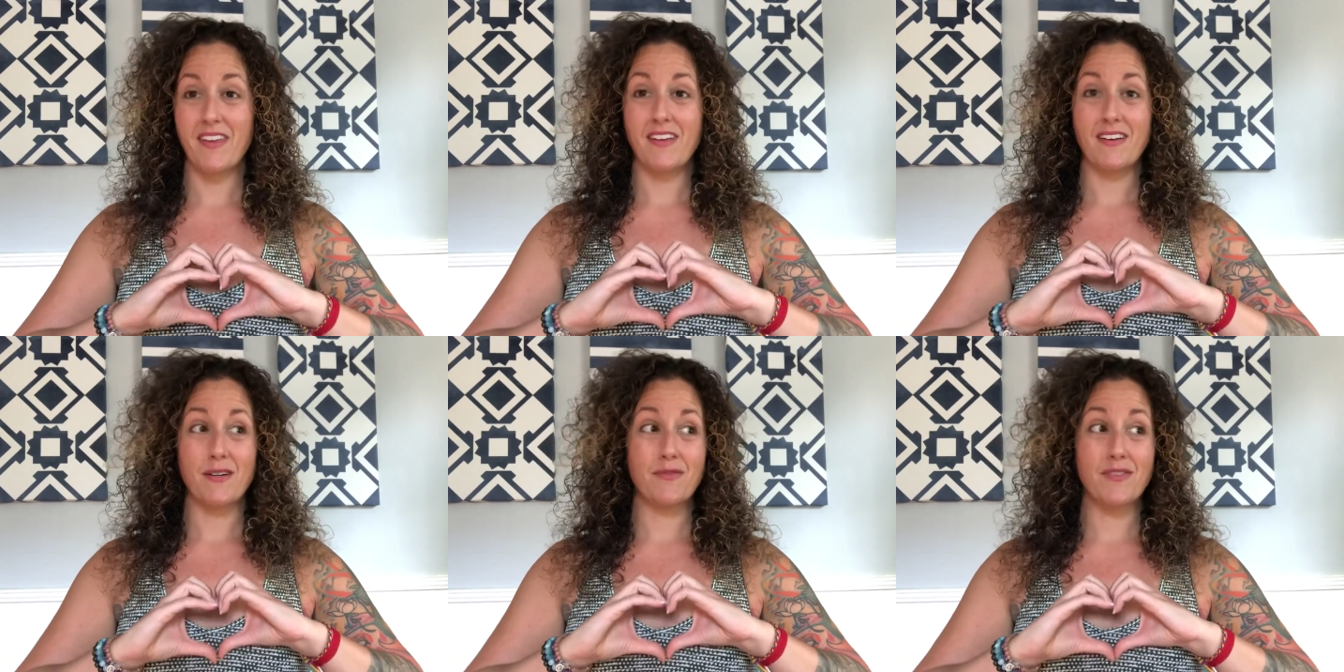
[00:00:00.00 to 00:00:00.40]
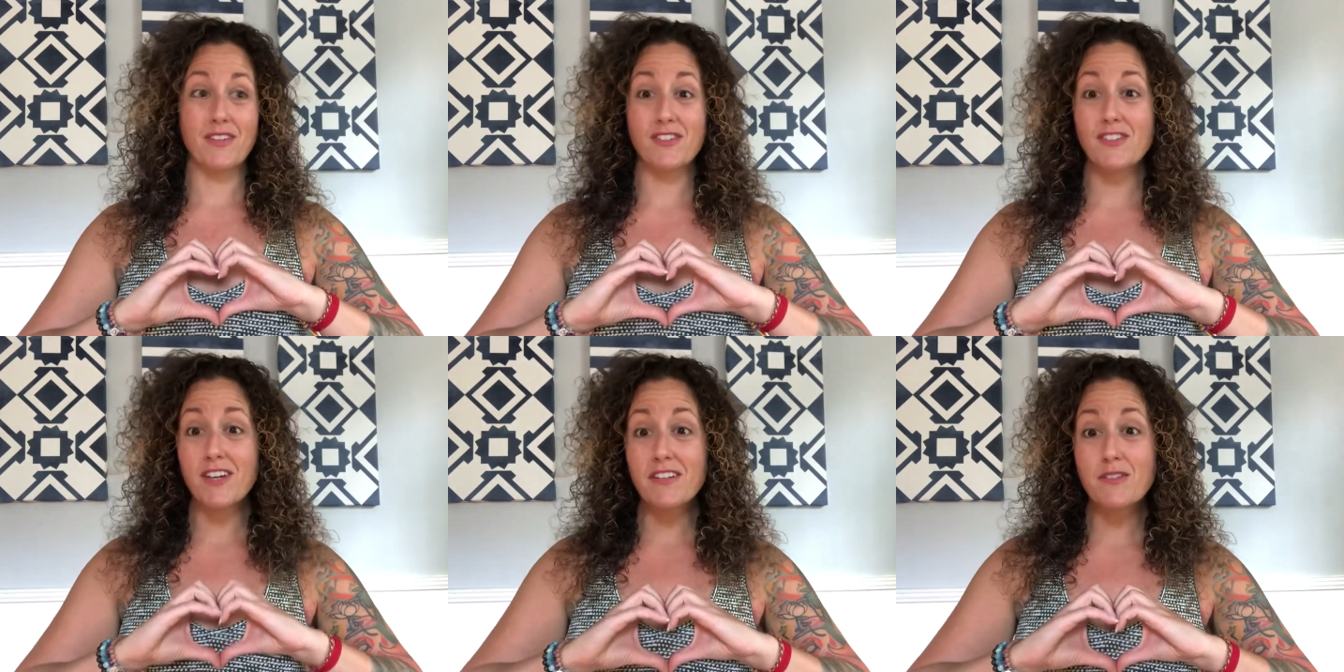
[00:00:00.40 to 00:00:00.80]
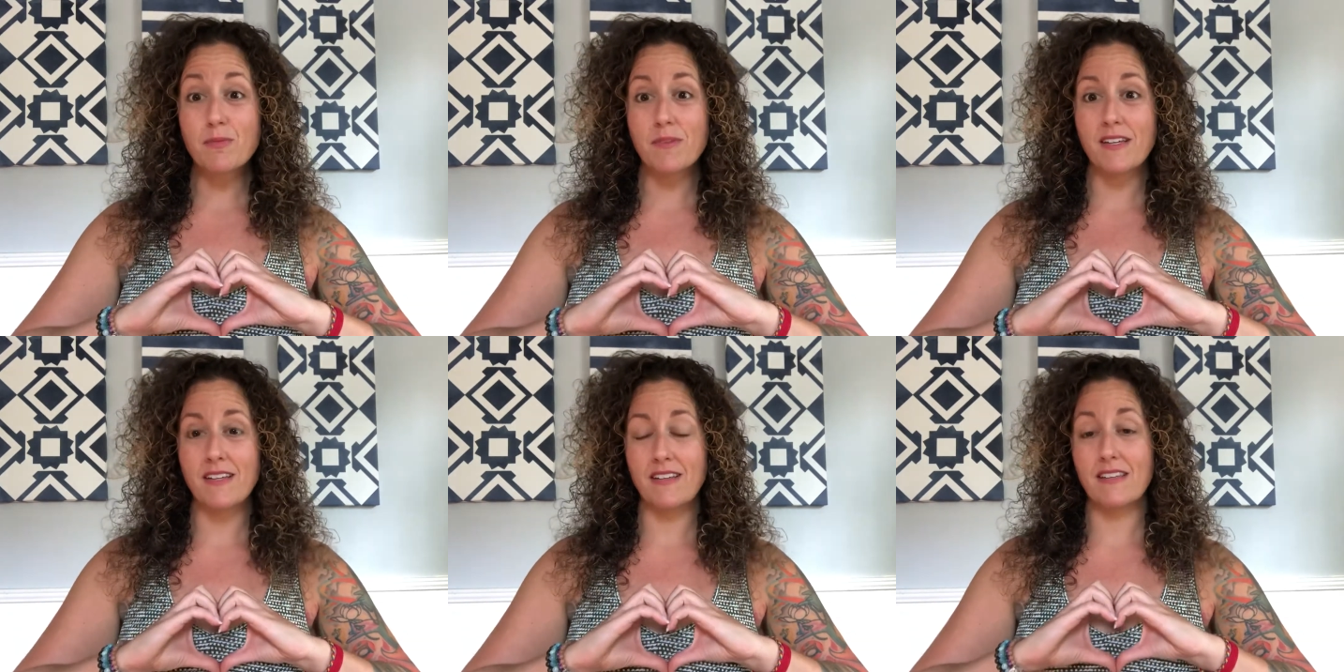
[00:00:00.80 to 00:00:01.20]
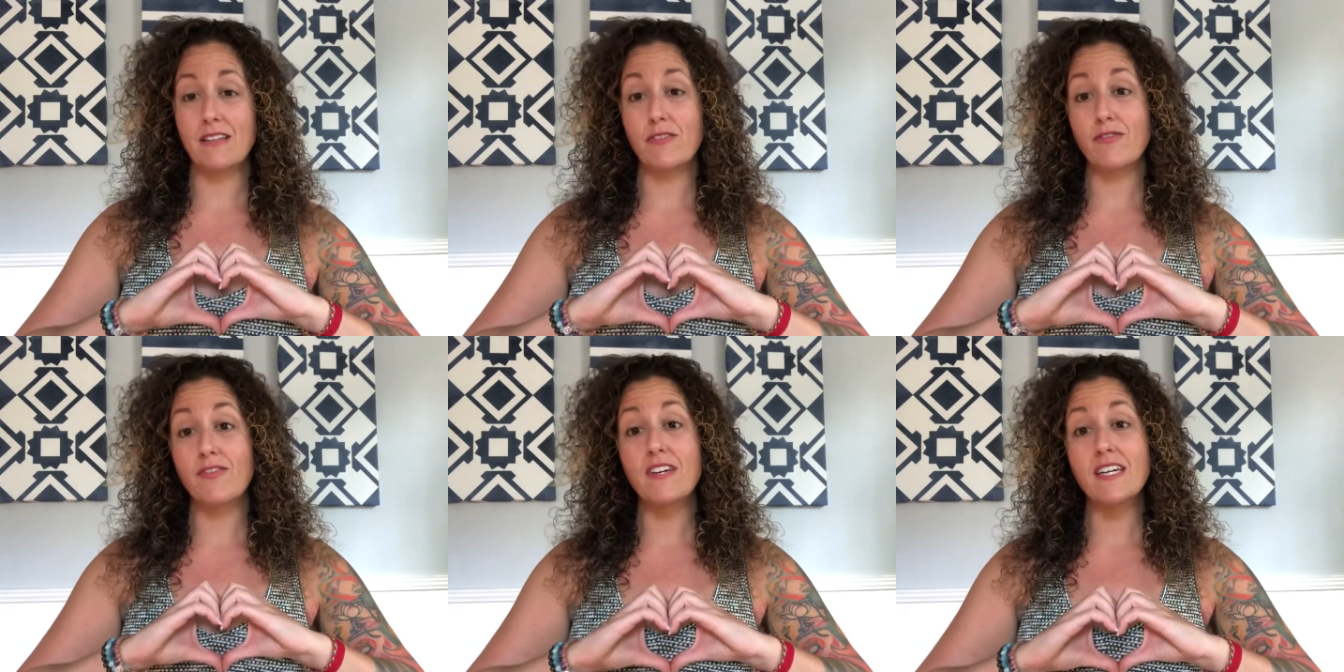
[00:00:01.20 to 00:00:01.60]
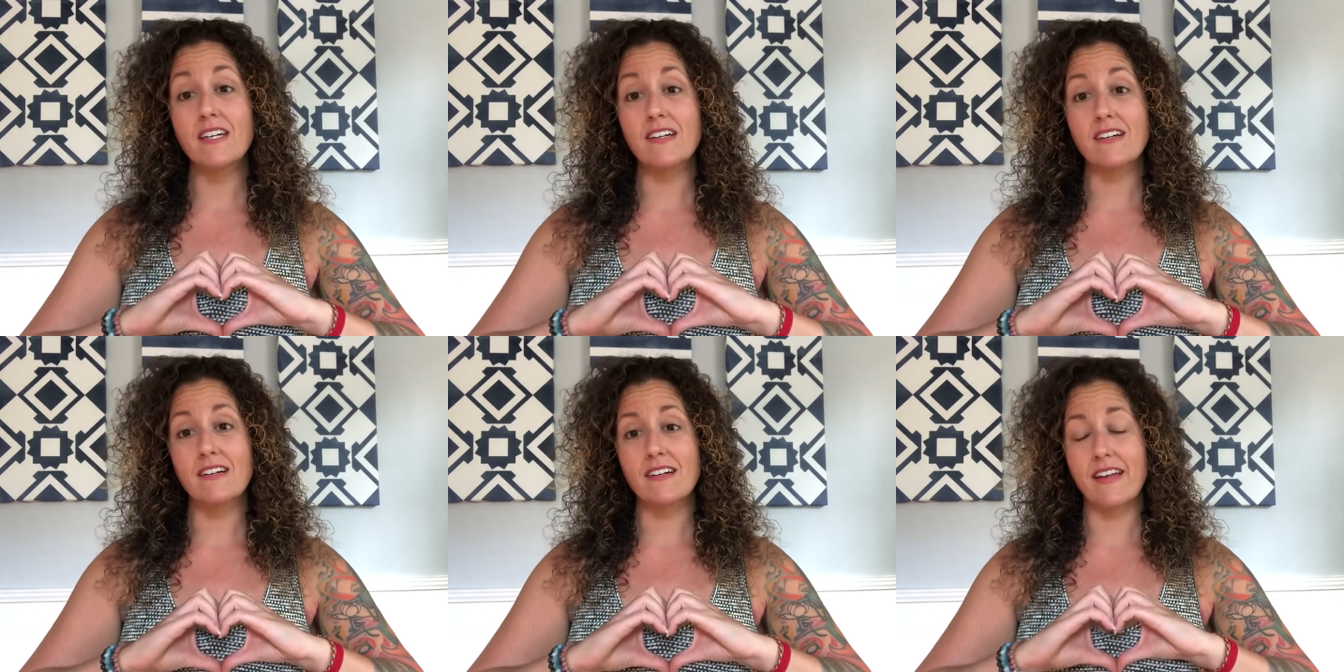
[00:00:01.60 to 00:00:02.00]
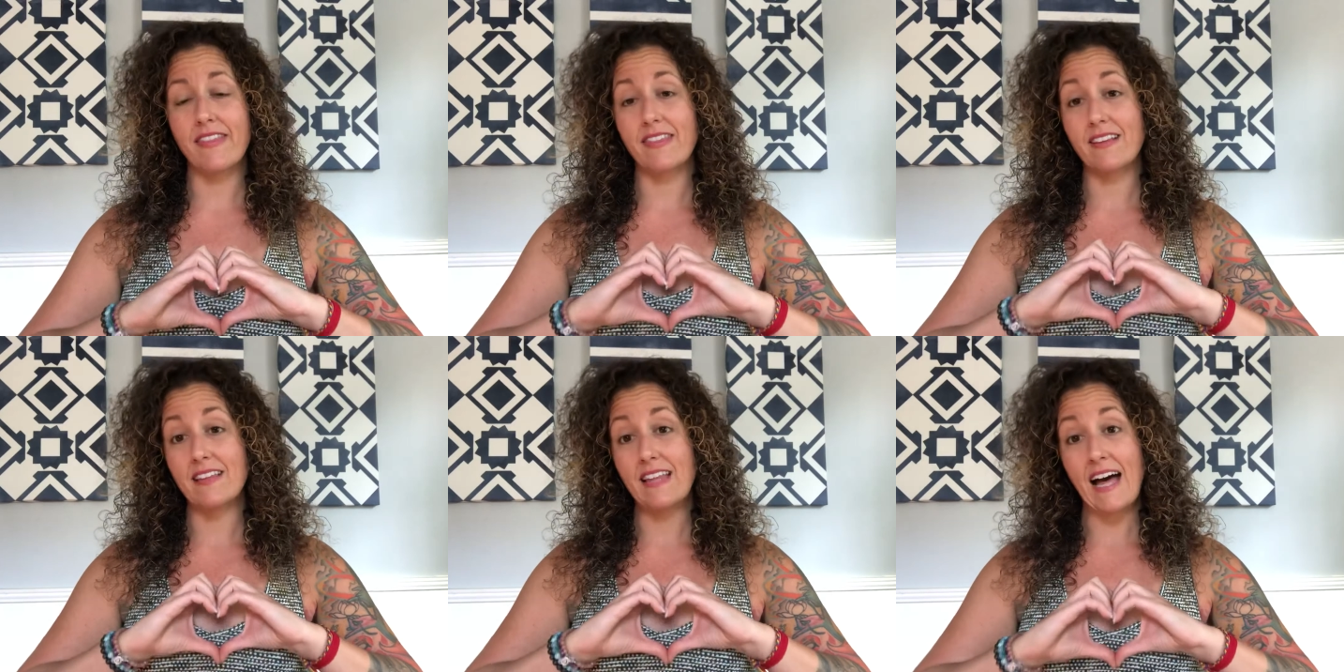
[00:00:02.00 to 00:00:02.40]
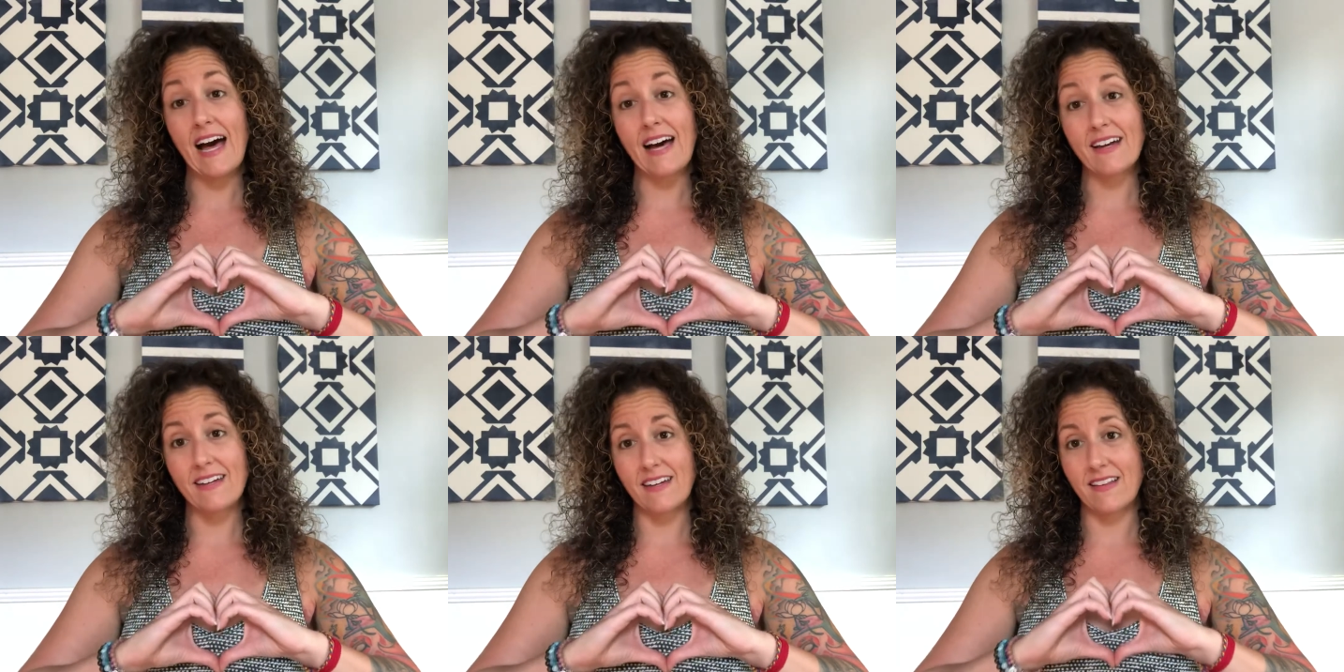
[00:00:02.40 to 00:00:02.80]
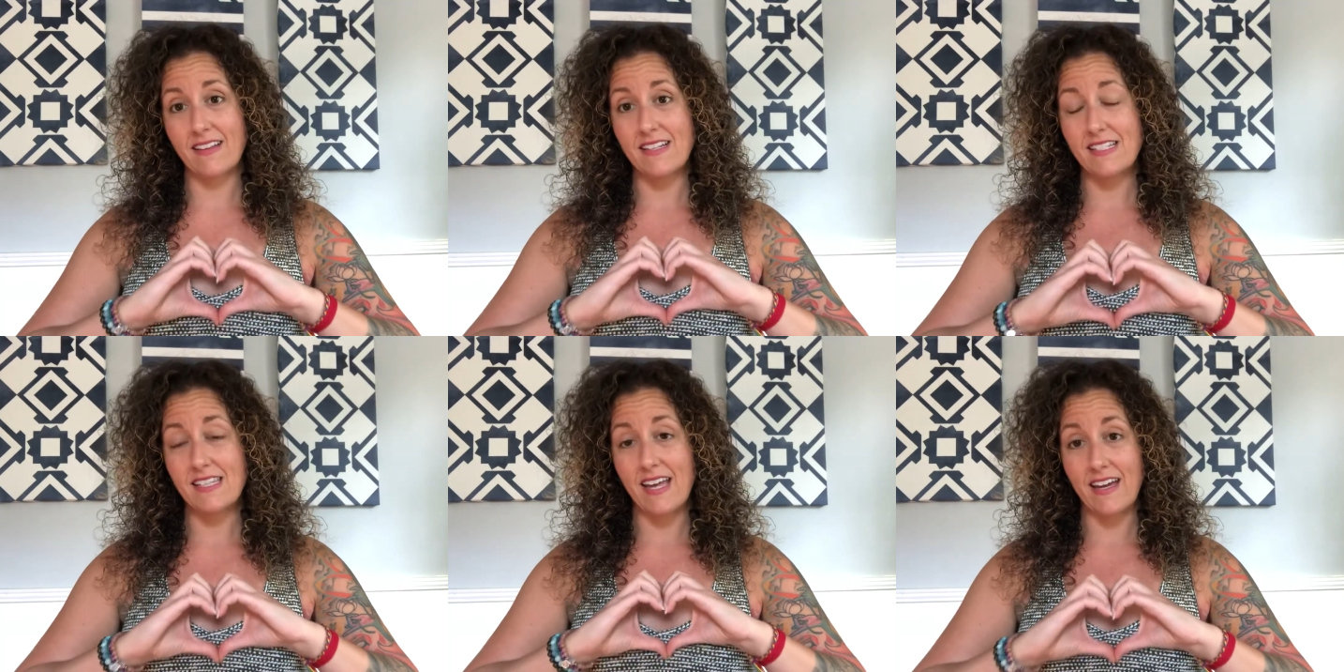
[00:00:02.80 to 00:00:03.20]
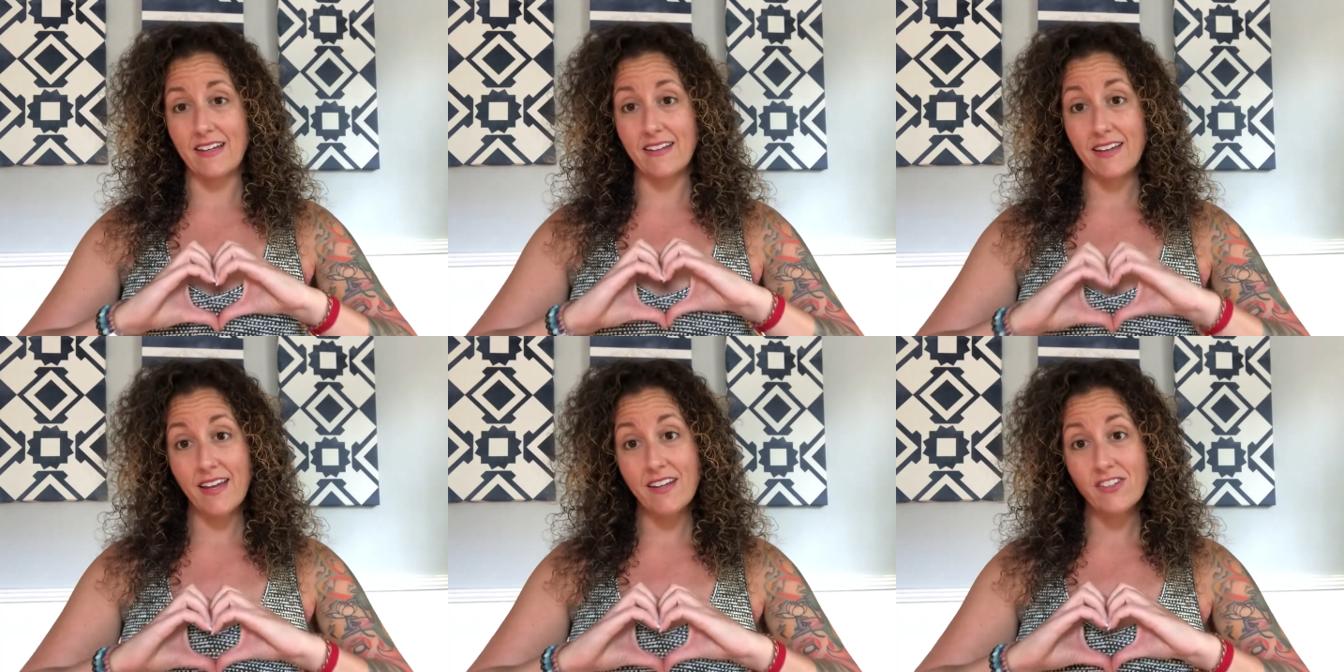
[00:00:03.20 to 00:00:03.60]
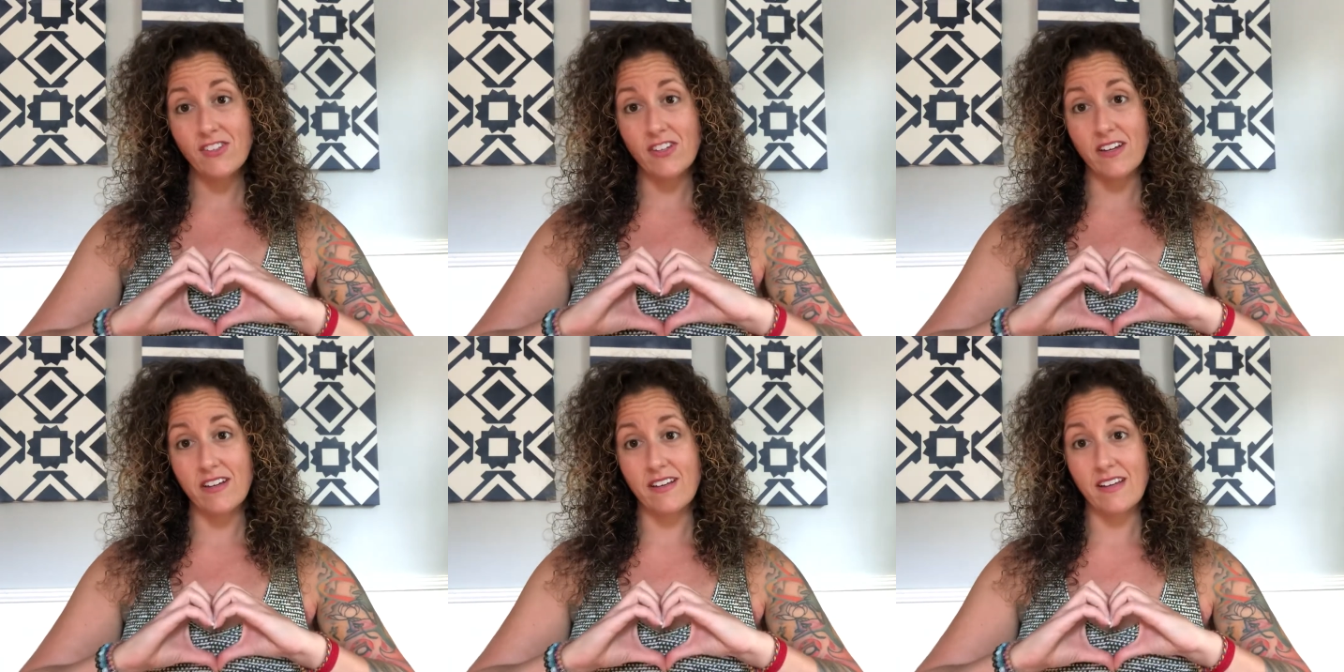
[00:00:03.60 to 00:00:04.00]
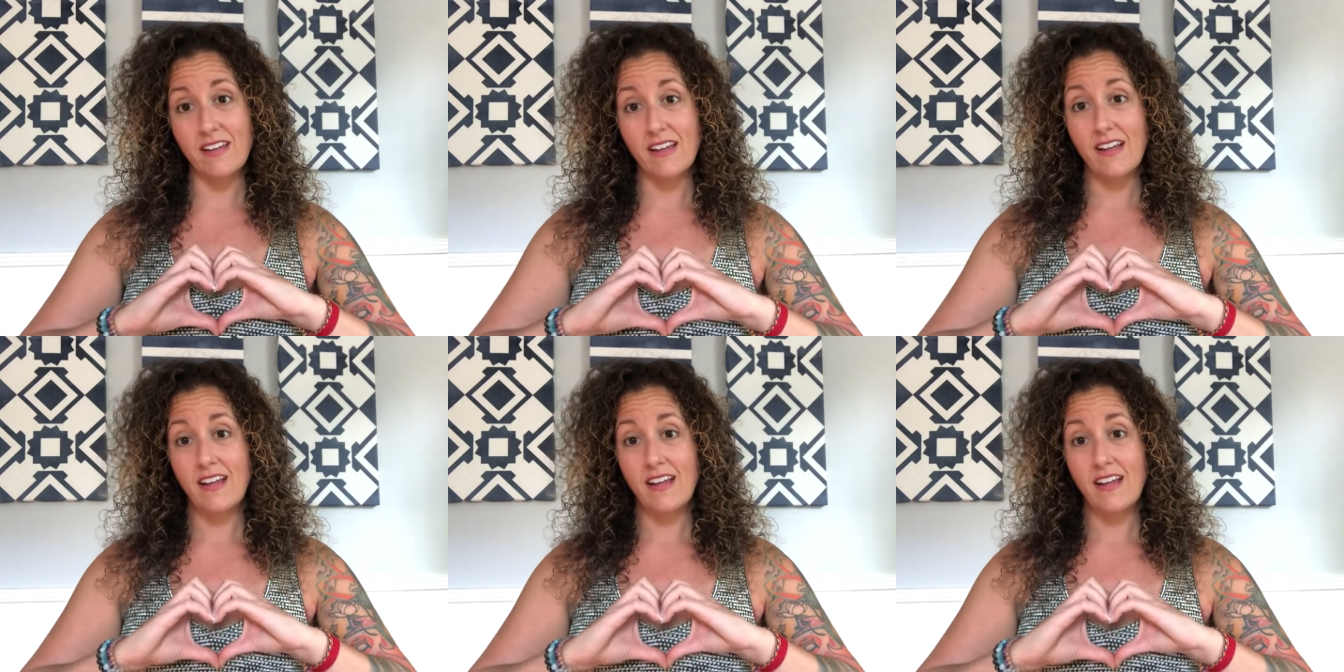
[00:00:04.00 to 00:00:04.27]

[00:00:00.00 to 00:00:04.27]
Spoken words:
of the judgment and the fear and the lack and the stagnation